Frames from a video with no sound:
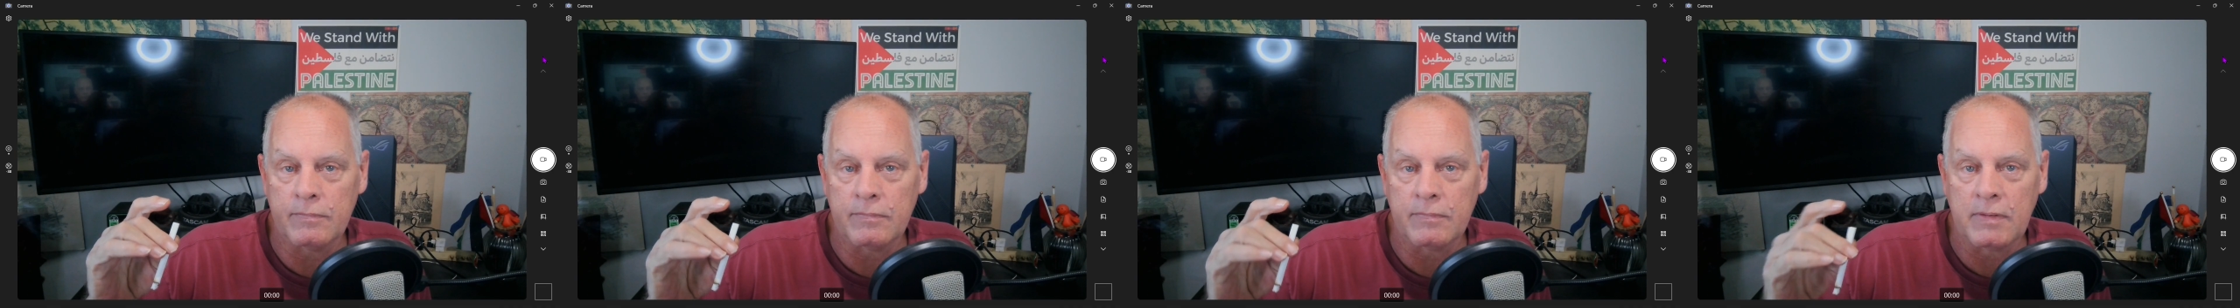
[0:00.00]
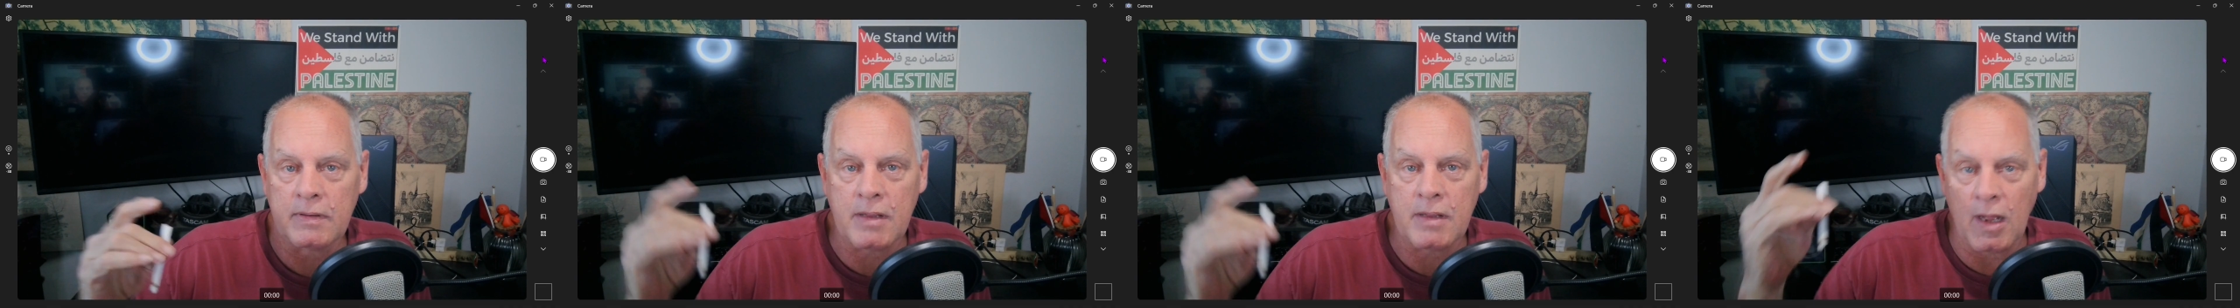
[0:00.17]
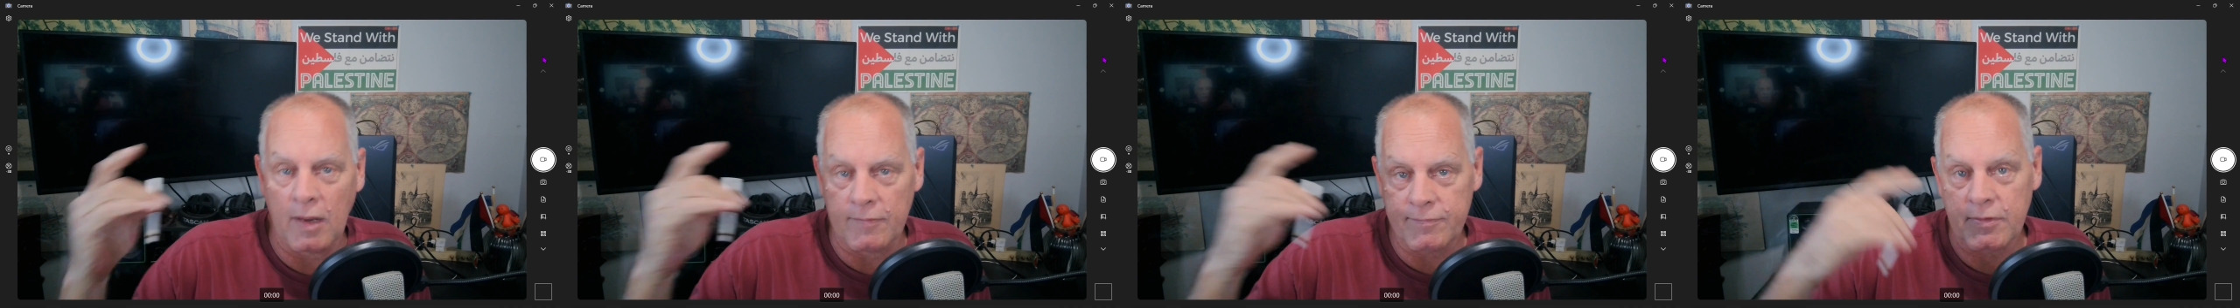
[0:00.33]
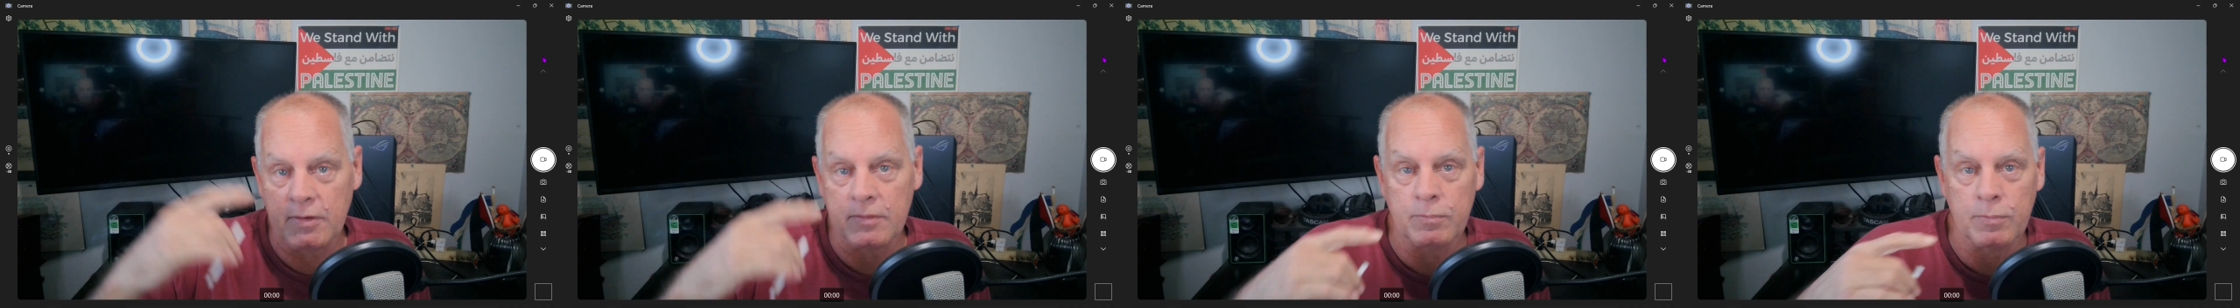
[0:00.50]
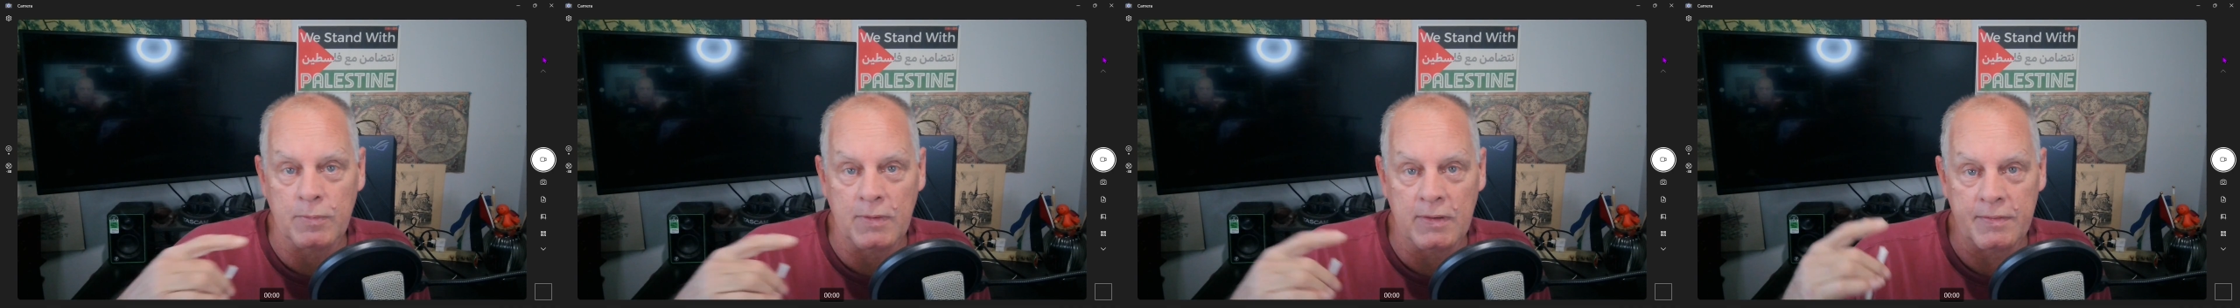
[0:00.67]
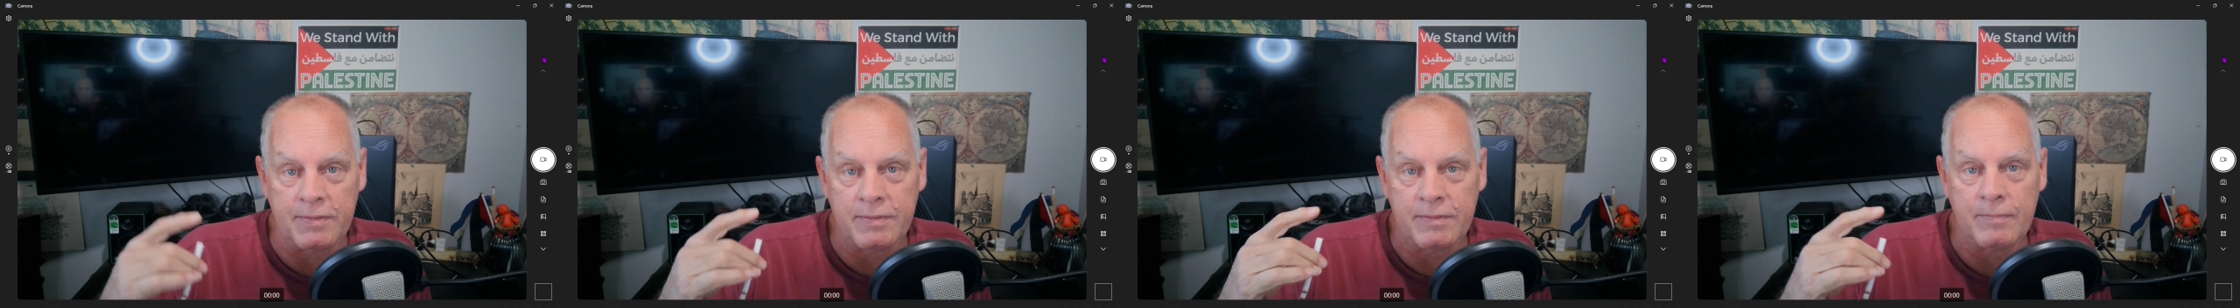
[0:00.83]
covered
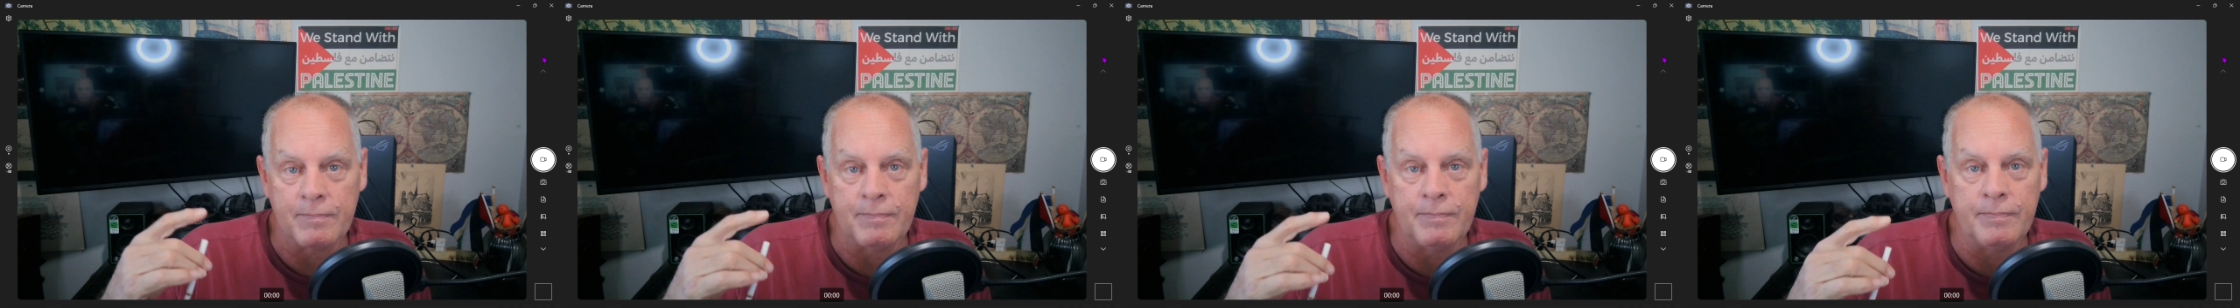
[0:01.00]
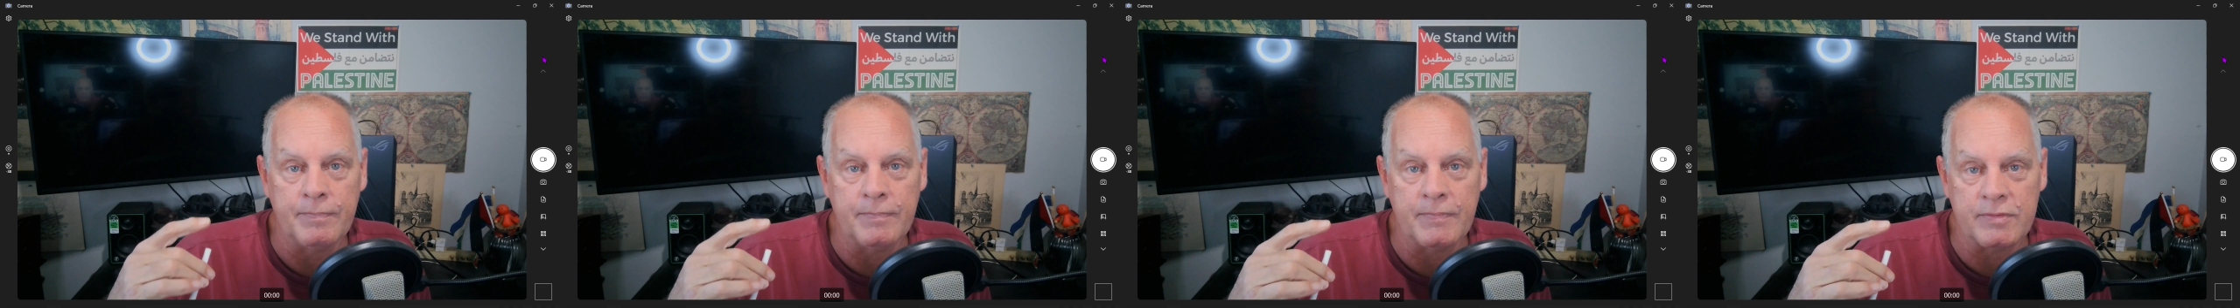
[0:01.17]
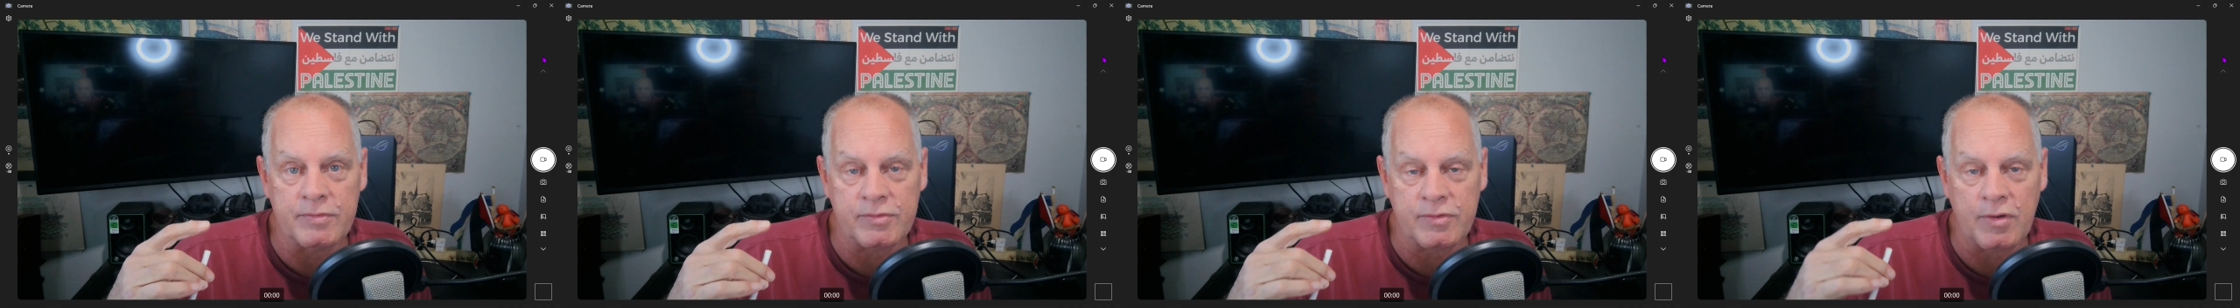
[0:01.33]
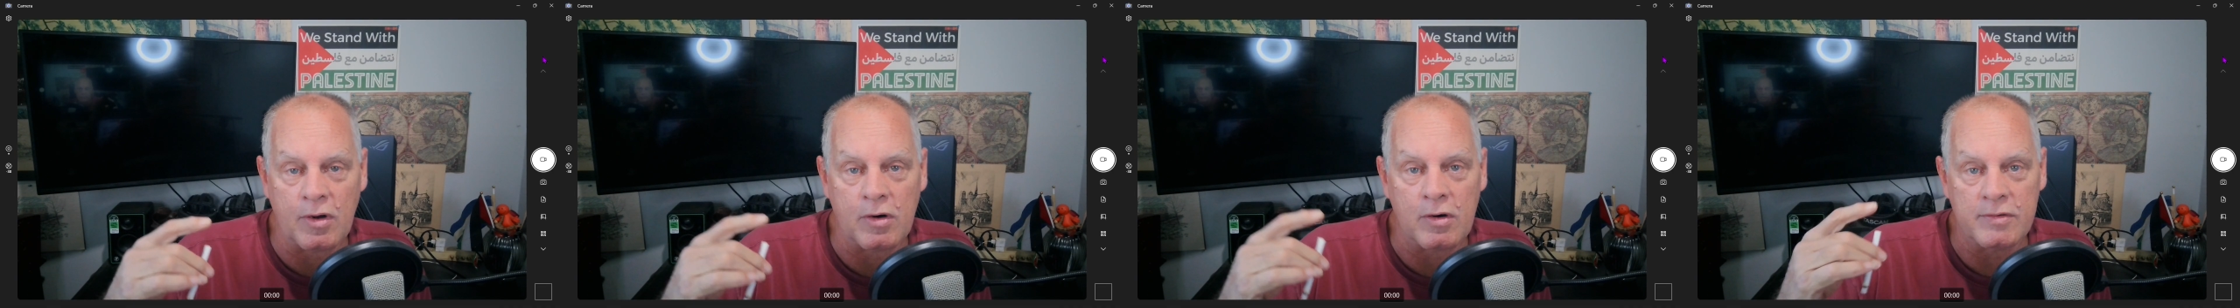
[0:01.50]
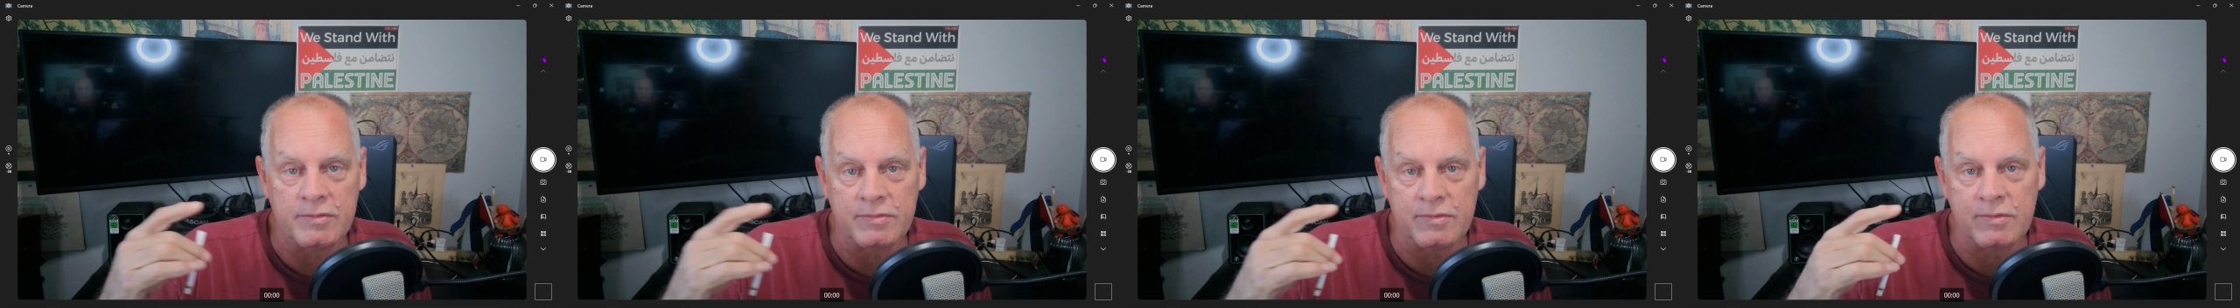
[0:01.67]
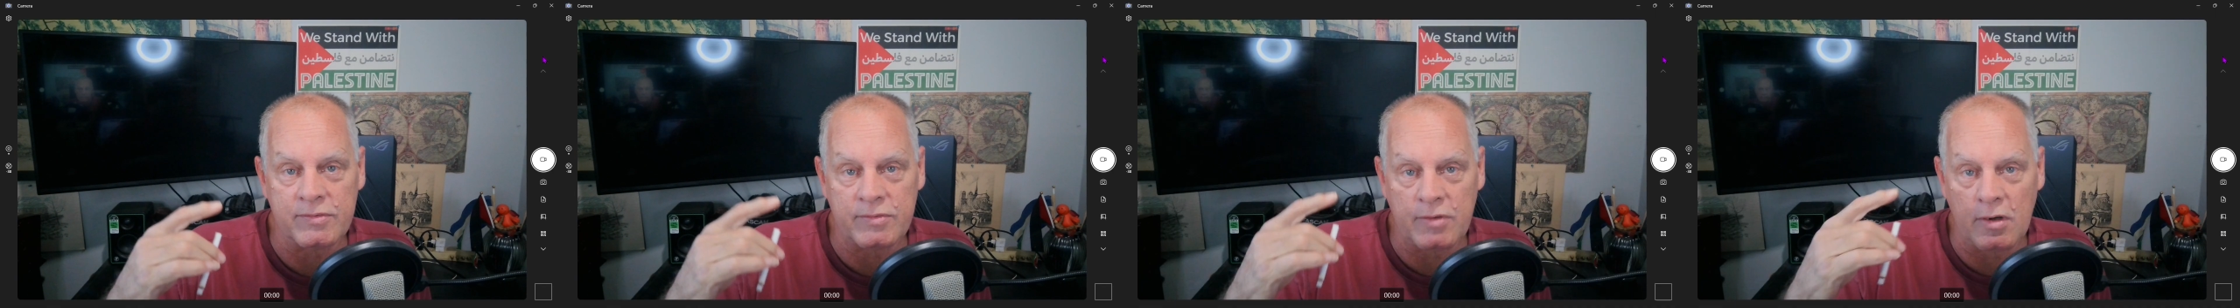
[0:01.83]
with the
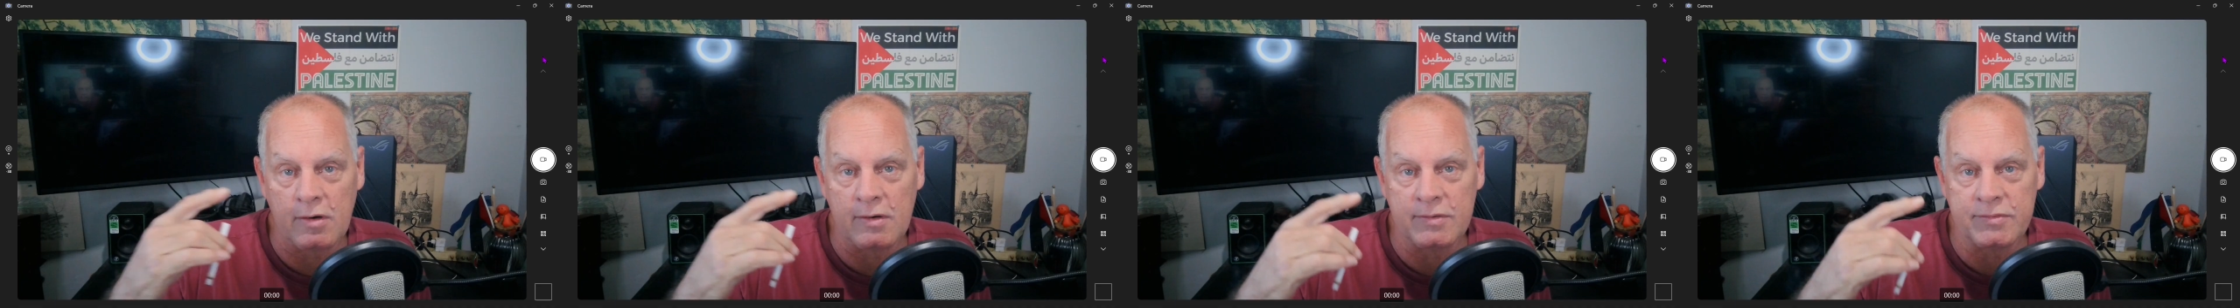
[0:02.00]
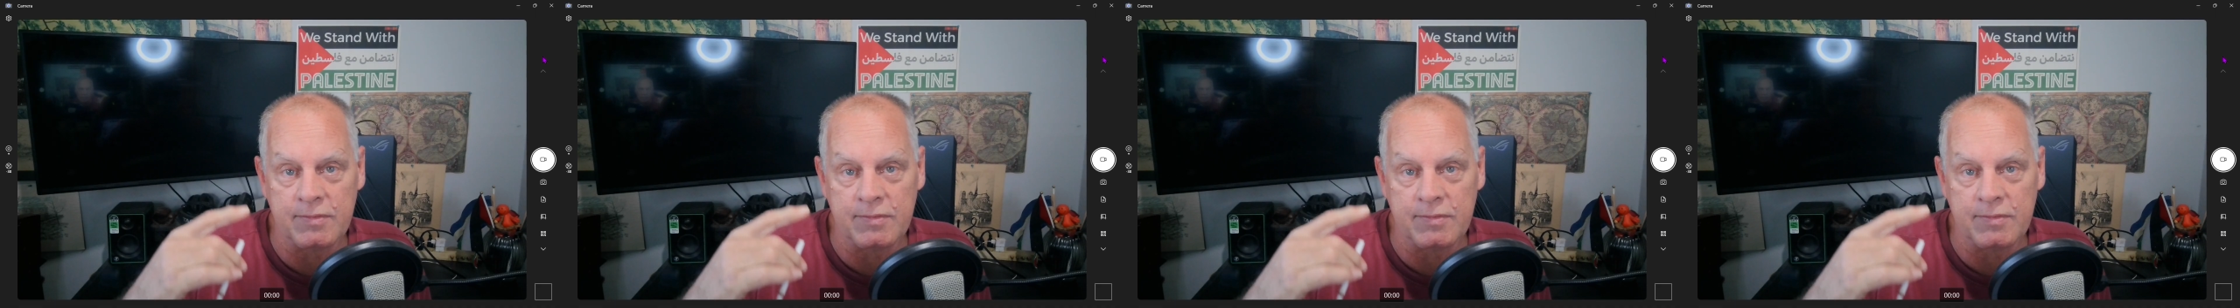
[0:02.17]
stars